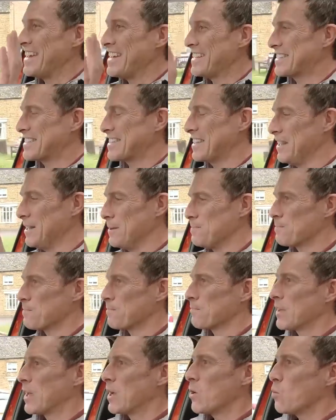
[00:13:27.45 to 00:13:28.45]
is that
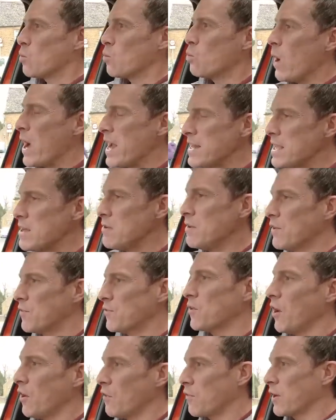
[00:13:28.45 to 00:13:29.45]
when you
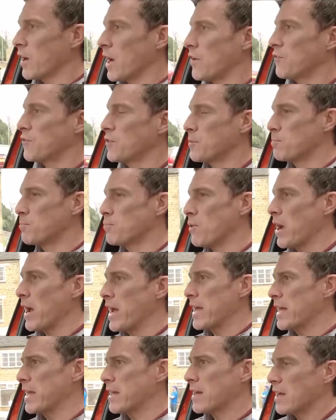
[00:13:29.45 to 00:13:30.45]
lift off and go for the
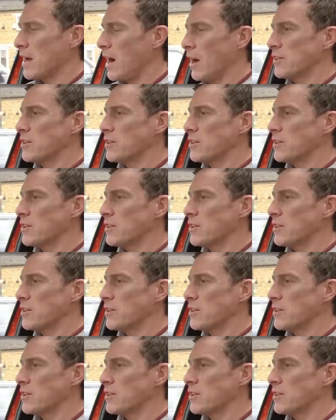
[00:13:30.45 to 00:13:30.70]
brake,